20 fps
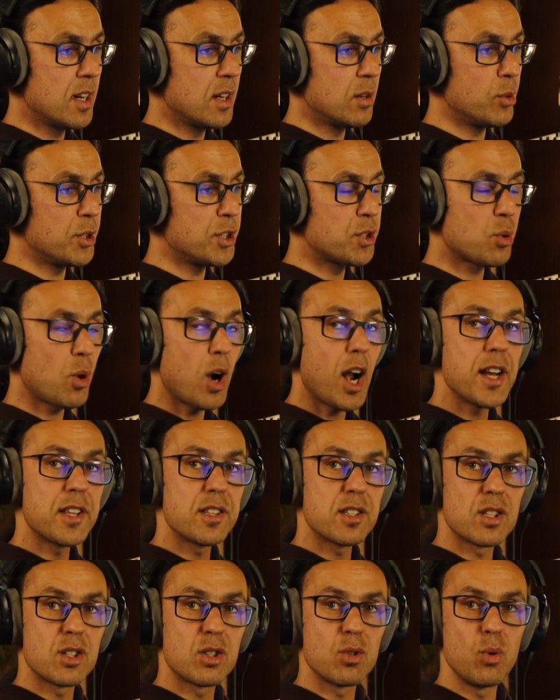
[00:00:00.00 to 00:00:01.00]
We tried
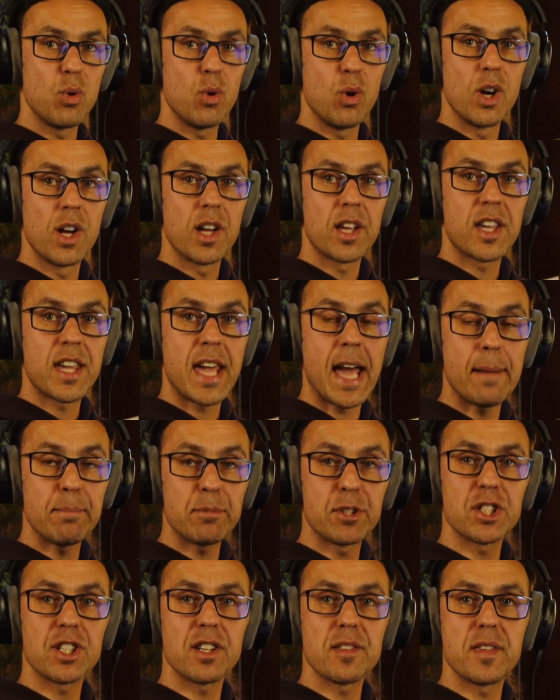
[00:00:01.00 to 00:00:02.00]
to
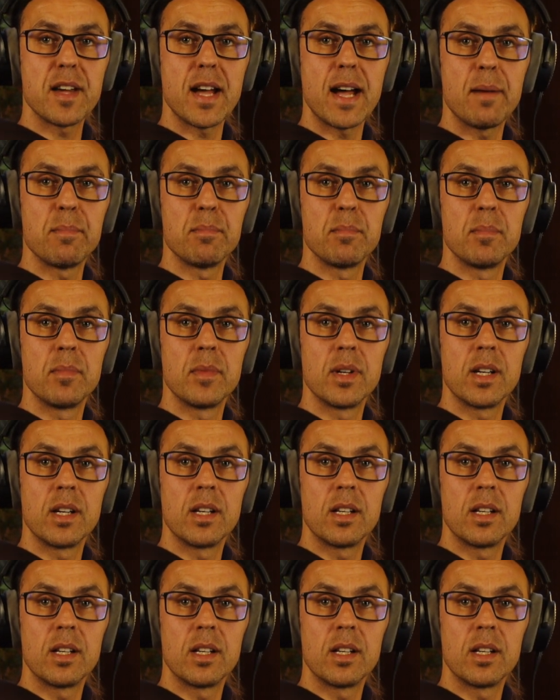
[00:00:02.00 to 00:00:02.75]
capture them